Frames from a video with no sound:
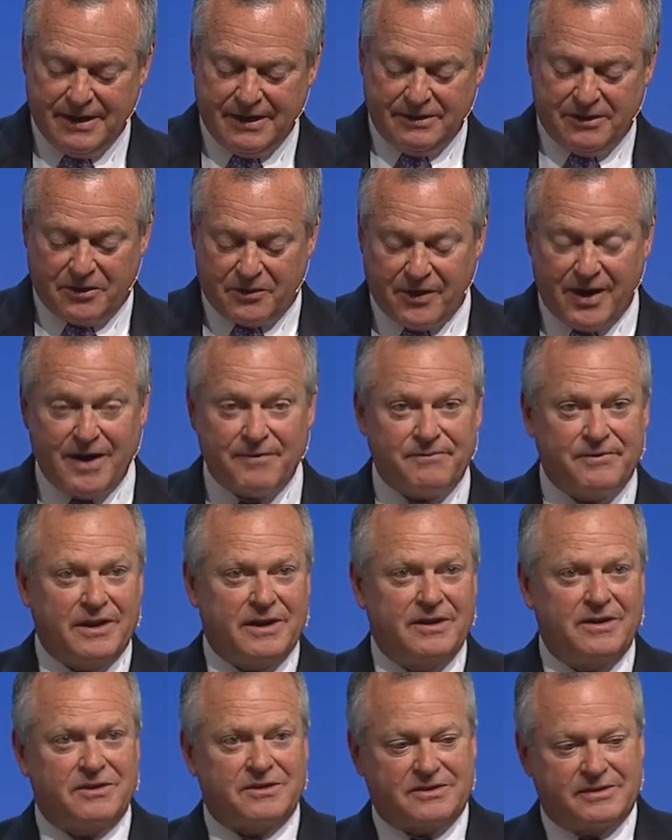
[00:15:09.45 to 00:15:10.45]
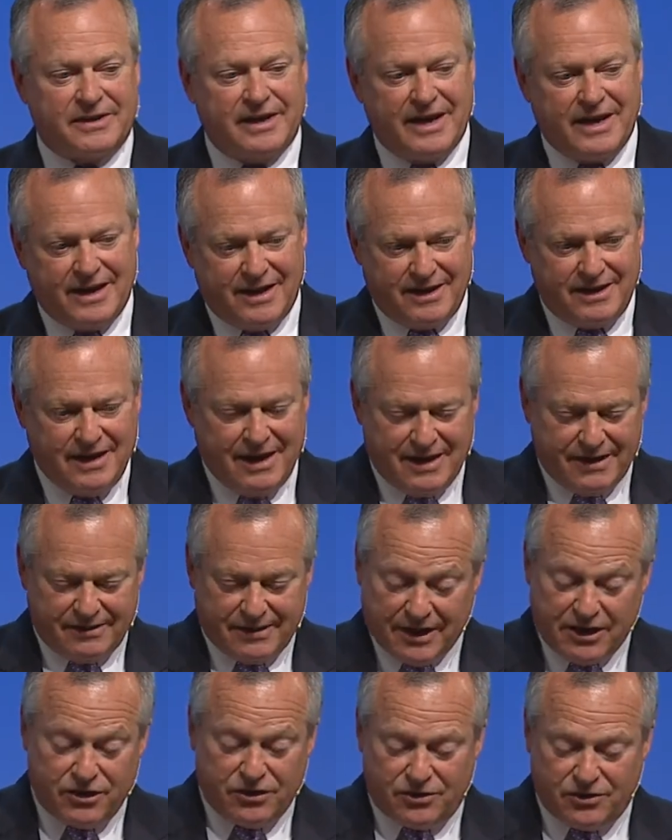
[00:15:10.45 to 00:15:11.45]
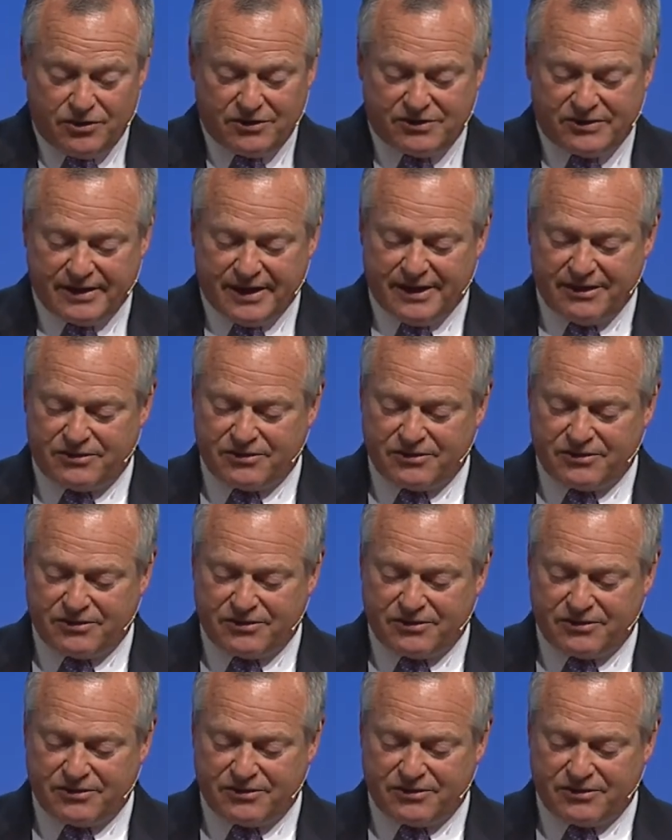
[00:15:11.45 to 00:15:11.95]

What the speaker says: The graph that you do see,